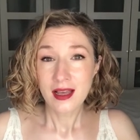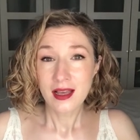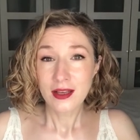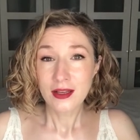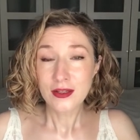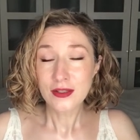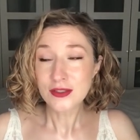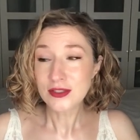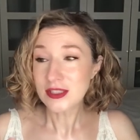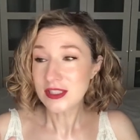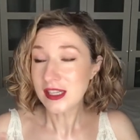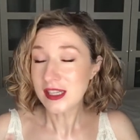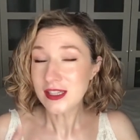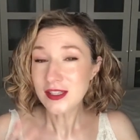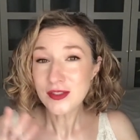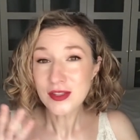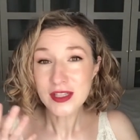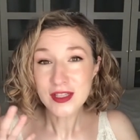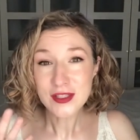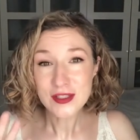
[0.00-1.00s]

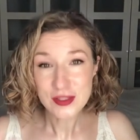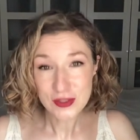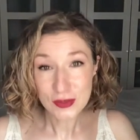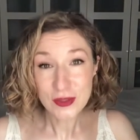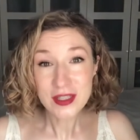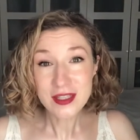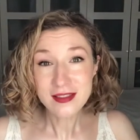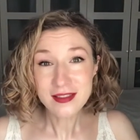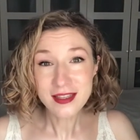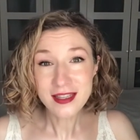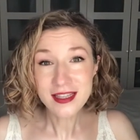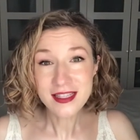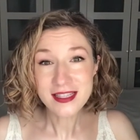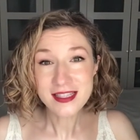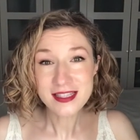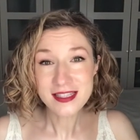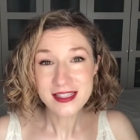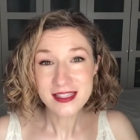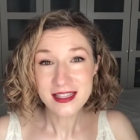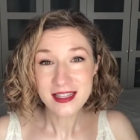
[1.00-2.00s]
continuing doing
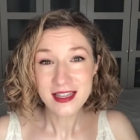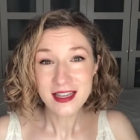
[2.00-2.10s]
this,